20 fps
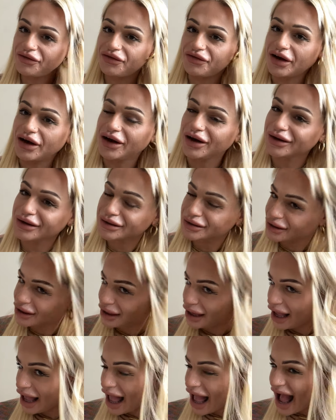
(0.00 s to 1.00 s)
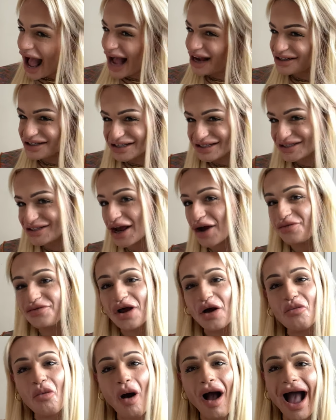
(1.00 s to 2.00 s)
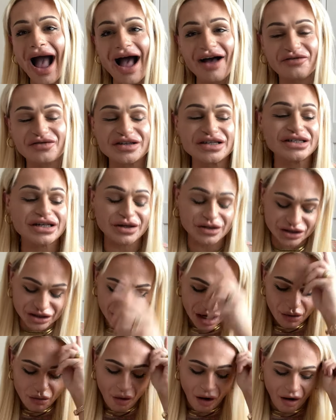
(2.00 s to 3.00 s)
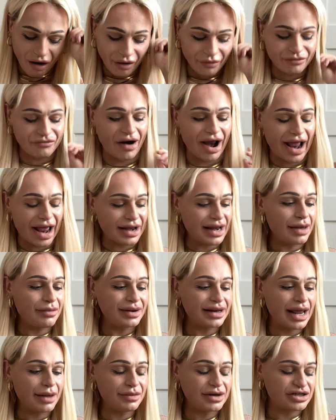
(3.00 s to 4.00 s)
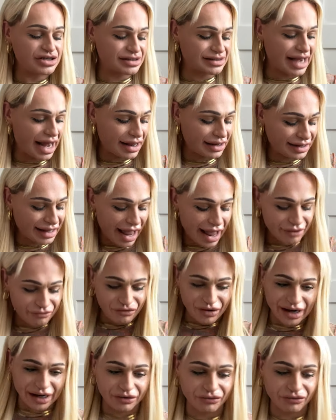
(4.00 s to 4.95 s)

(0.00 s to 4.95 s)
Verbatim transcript: fucked. I just don't know what I have to do. Do you know what? Right, and let, let me just, like, get real,